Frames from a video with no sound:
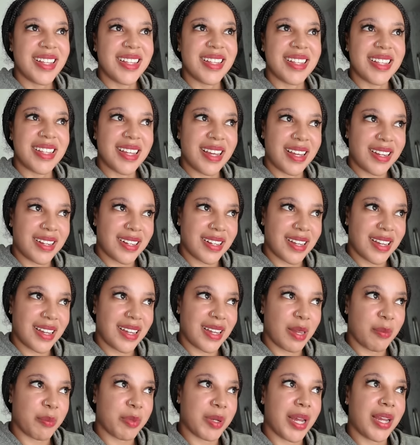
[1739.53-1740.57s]
That did not
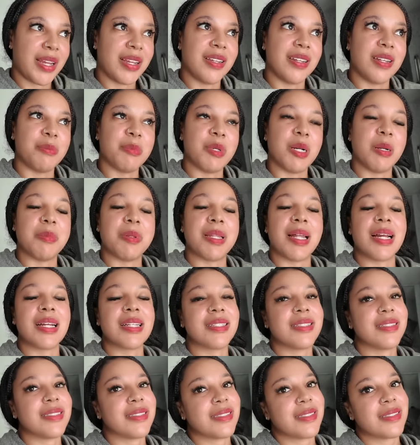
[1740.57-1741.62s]
happen. I hit him up
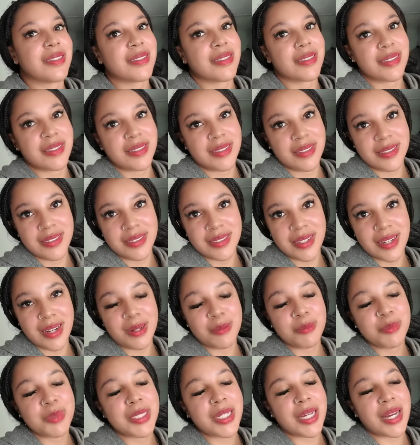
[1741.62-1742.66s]
like, listen,
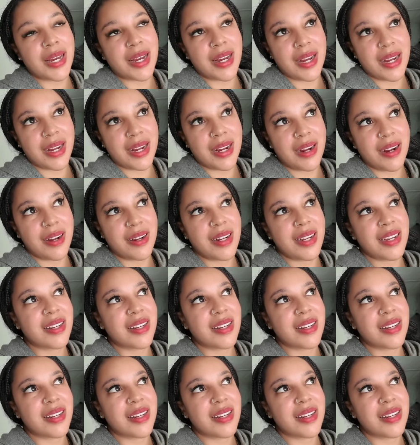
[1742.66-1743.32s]
I'm tired.